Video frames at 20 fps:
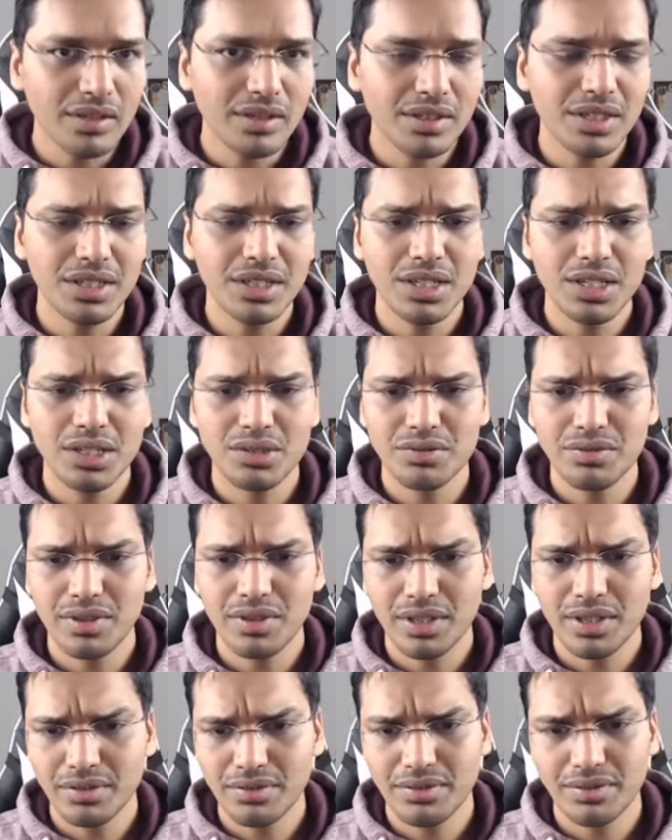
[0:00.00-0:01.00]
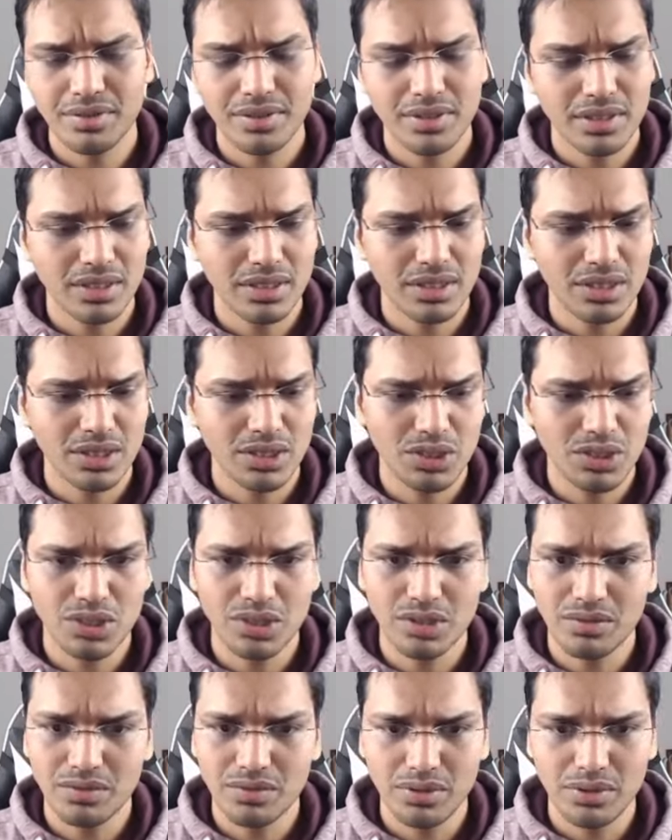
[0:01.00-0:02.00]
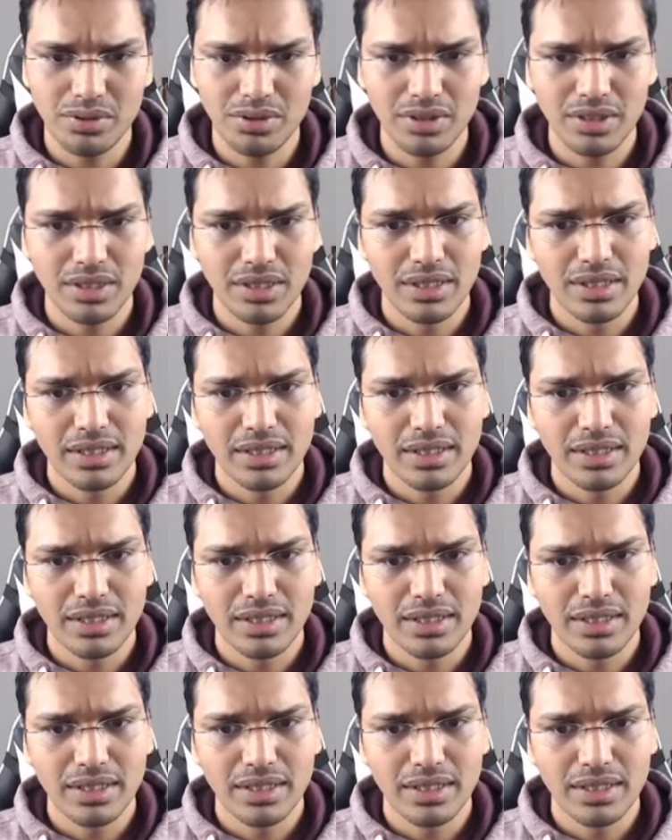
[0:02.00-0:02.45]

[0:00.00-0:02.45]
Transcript: king h5, g4,